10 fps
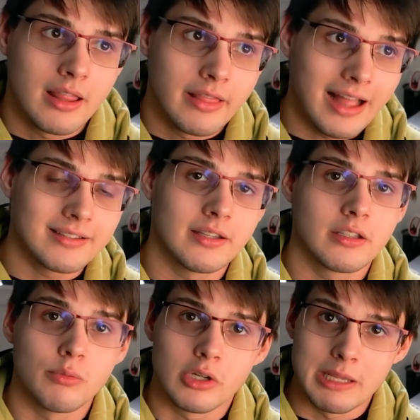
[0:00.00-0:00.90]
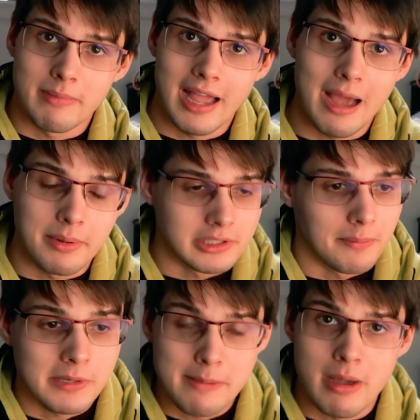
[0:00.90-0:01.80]
That system will keep my habits
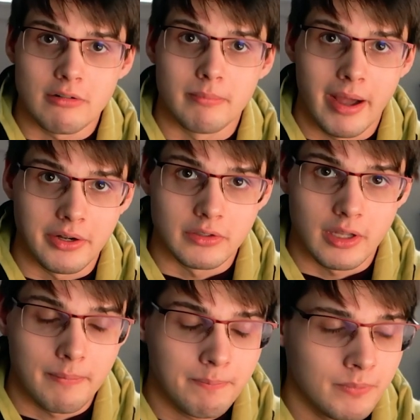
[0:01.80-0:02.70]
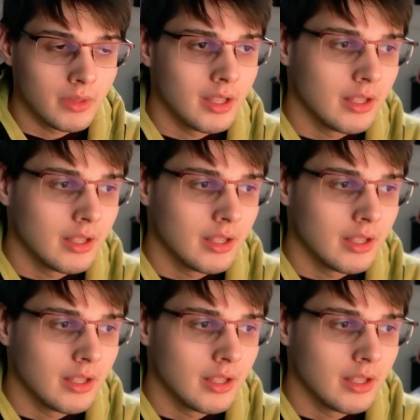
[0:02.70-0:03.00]
up, keep my reminders up.